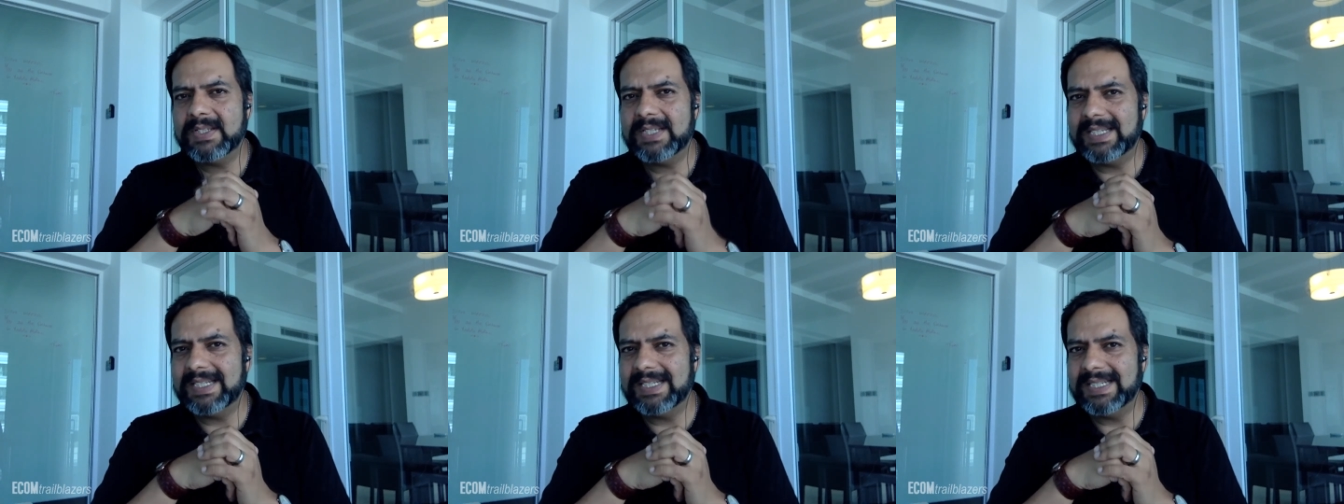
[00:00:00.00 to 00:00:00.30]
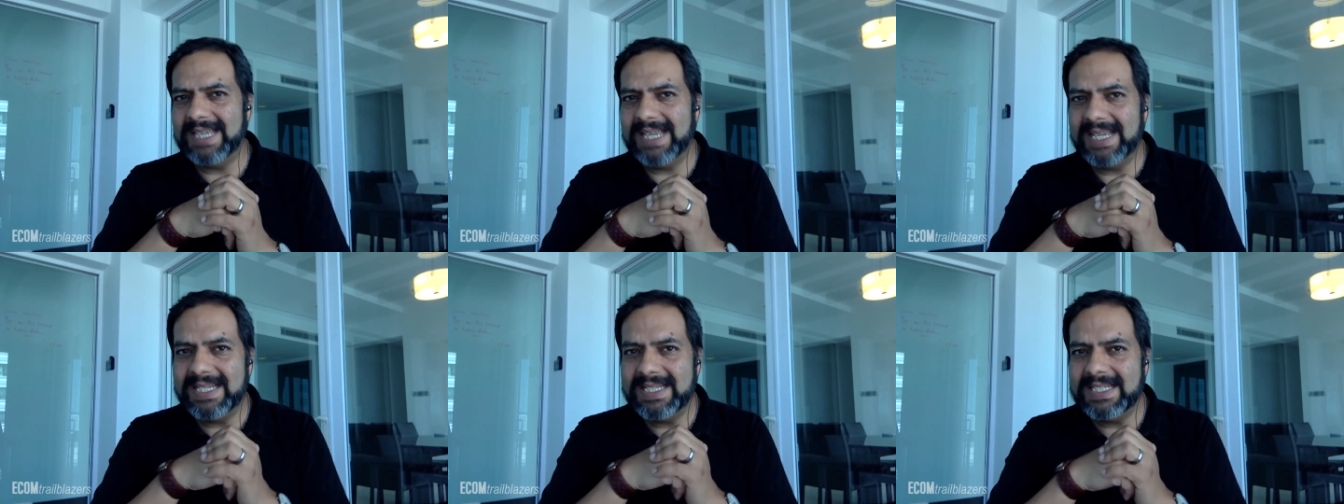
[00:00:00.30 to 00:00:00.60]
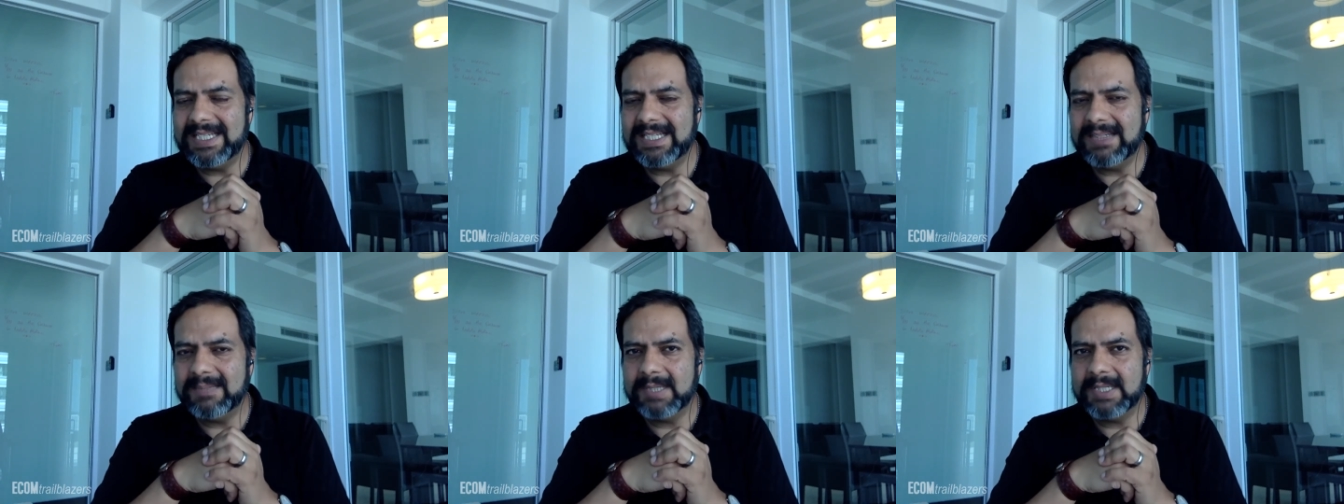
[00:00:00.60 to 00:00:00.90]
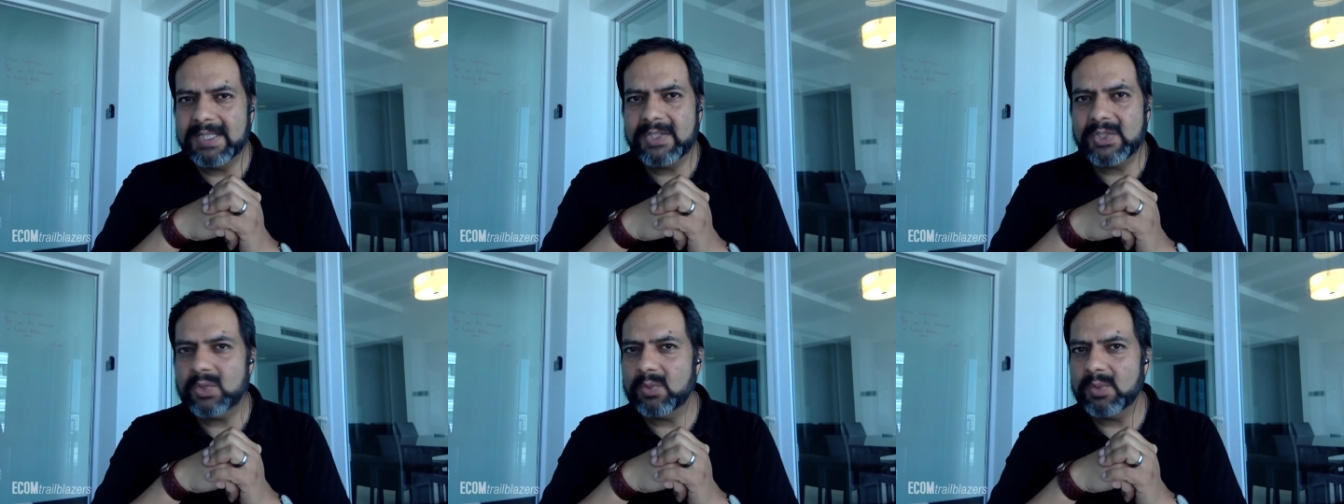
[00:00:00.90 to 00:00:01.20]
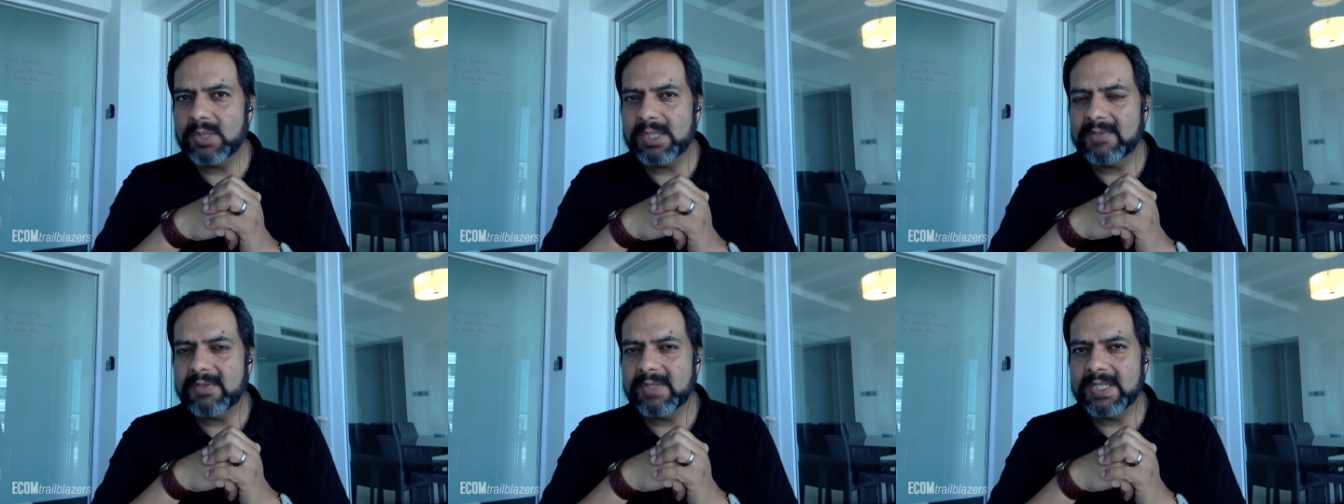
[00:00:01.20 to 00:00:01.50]
in 18 months or
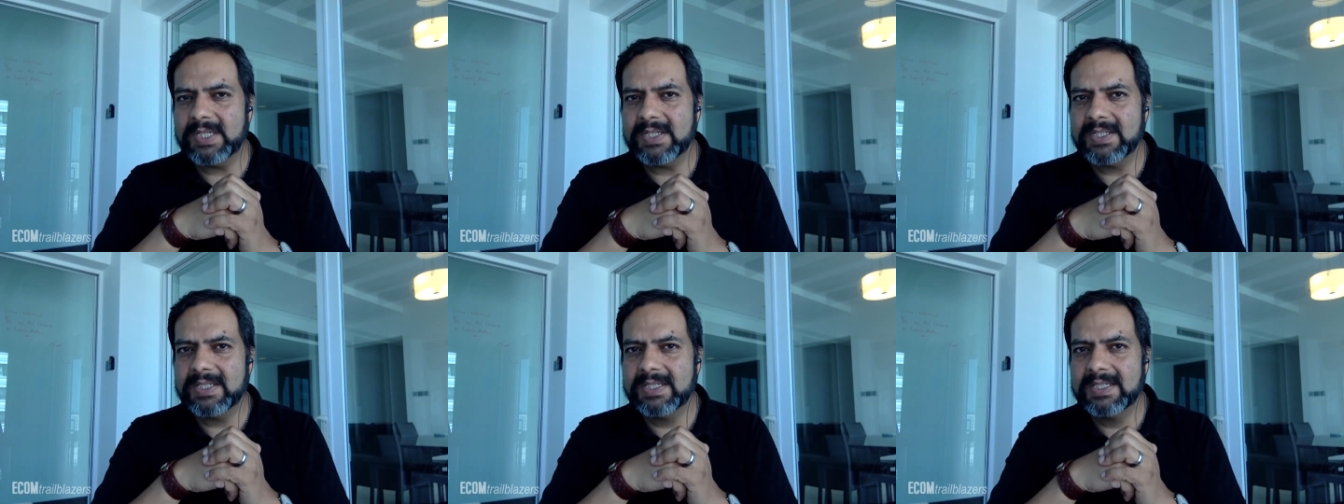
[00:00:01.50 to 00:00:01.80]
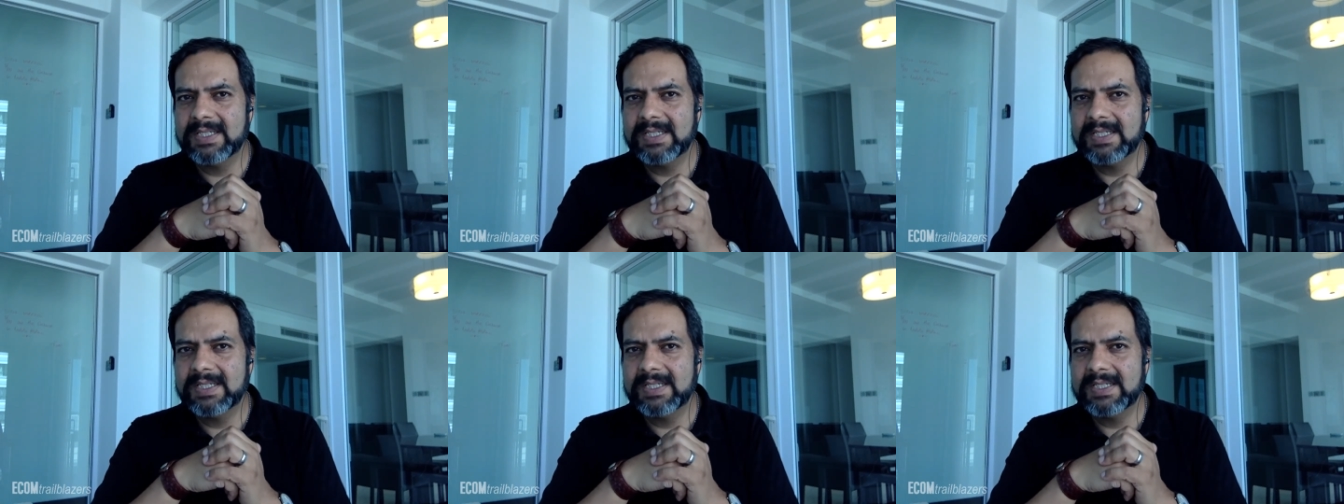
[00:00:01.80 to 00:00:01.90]
whatever it is?